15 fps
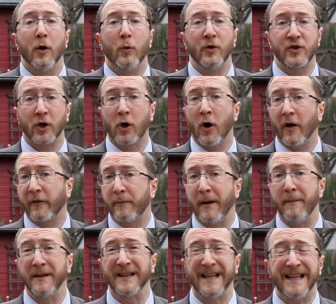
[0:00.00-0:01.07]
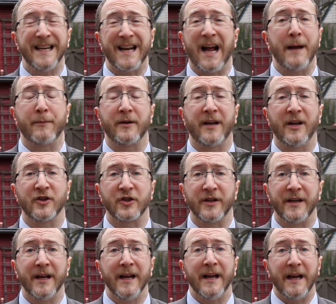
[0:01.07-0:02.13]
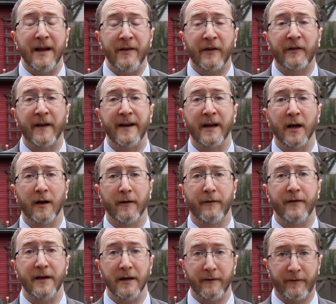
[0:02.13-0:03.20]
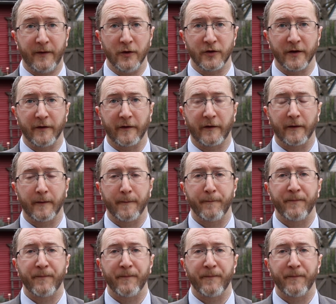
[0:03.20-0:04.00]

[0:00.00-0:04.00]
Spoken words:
which are caused by malignant hypertension in the setting of the infusions.